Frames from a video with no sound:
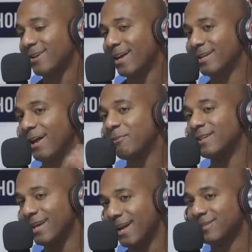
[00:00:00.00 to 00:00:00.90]
so I lay. like, I'm
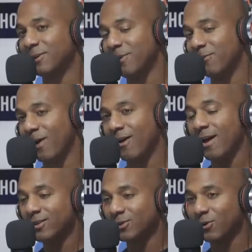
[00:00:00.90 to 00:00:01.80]
like, damn, this gonna be a while.
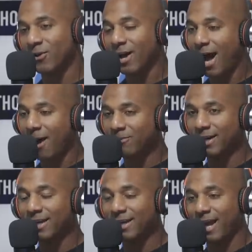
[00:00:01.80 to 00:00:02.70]
So I'm
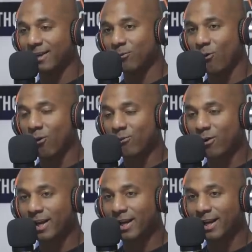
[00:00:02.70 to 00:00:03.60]
looking, it got the water
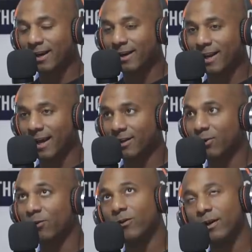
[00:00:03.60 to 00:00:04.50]
running in there, like
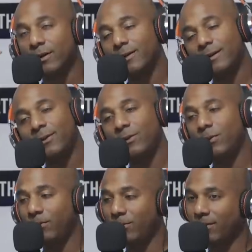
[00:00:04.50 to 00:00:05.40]
little
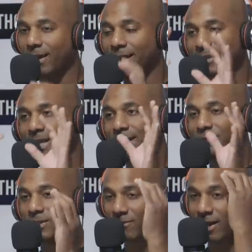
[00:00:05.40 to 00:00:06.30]
like
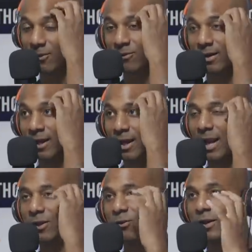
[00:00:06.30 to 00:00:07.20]
theme stuff, like you in
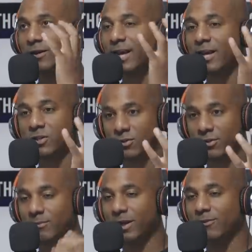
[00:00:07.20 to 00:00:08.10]
like you in the nature.
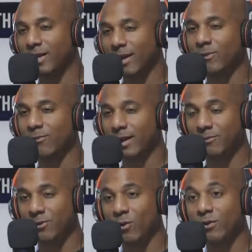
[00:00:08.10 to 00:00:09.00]
I'm like, damn, we ready to
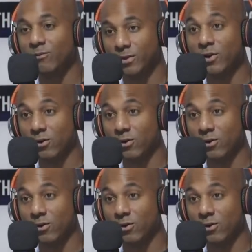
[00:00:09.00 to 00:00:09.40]
be one with the